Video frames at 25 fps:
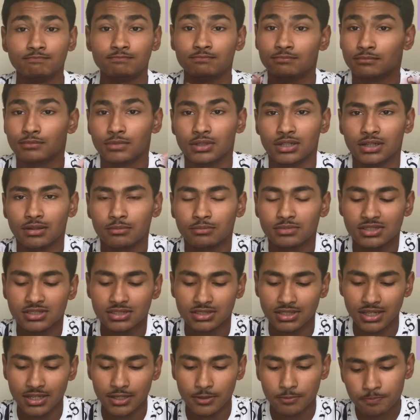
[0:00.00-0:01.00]
But I'm just
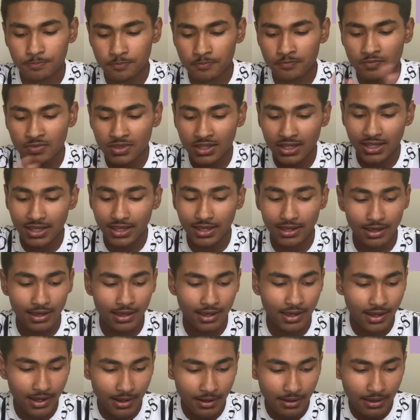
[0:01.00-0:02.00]
saying,
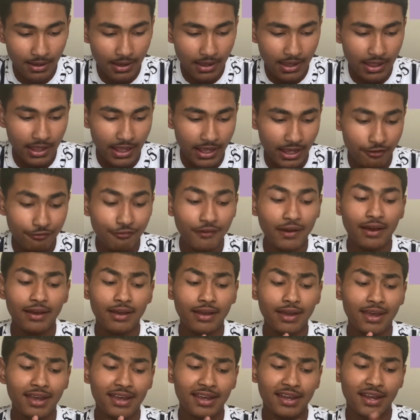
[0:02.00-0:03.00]
if
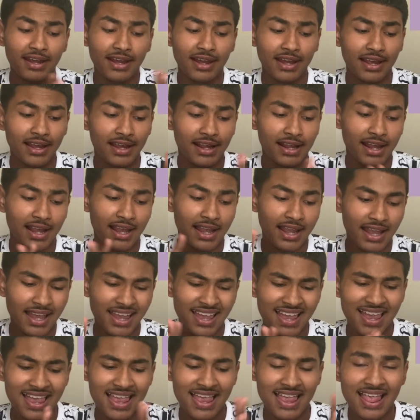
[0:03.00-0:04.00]
I
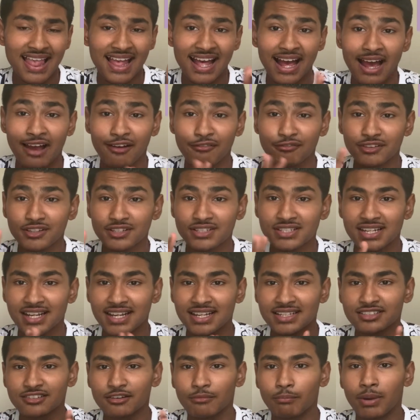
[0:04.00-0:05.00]
have the
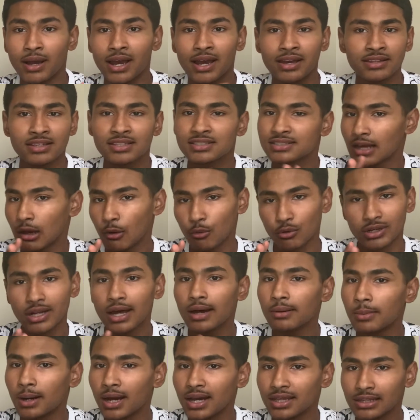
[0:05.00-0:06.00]
chance to buy these, I would
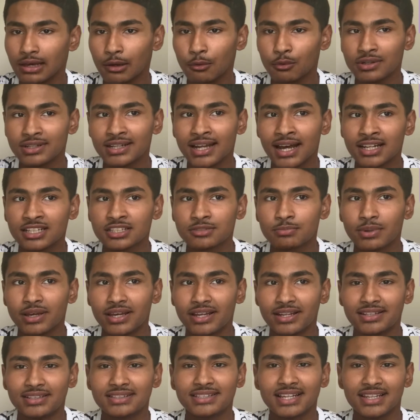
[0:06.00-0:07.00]
not buy that. I would not
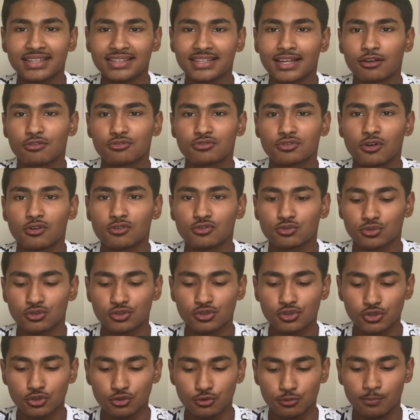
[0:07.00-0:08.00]
spend ten thousand dollars on a
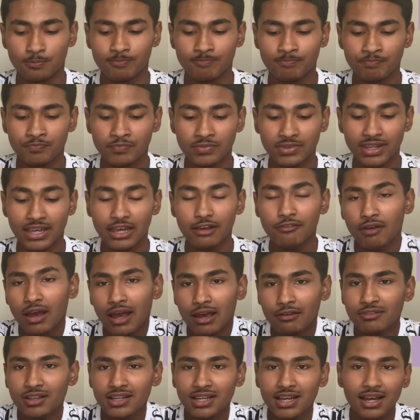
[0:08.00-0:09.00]
shoe. If I
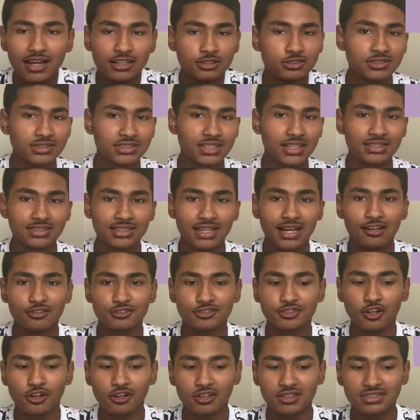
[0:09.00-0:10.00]
have like an extra ten
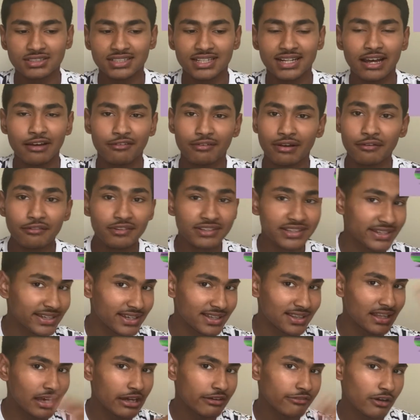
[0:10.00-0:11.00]
thousand dollars and have everything
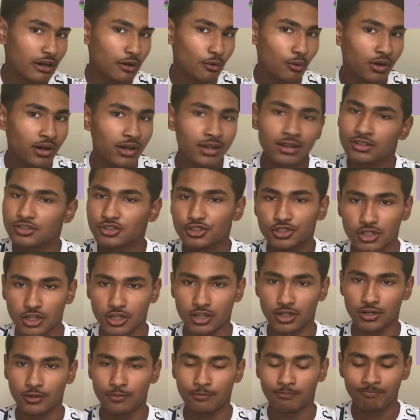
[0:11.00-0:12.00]
in life I want,
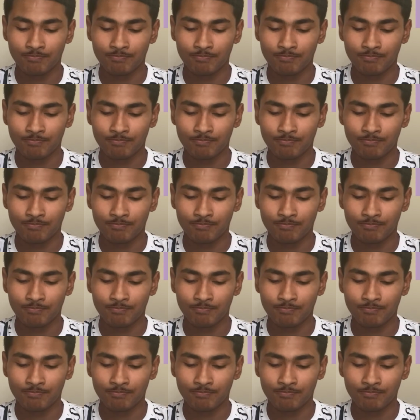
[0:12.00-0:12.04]
sure.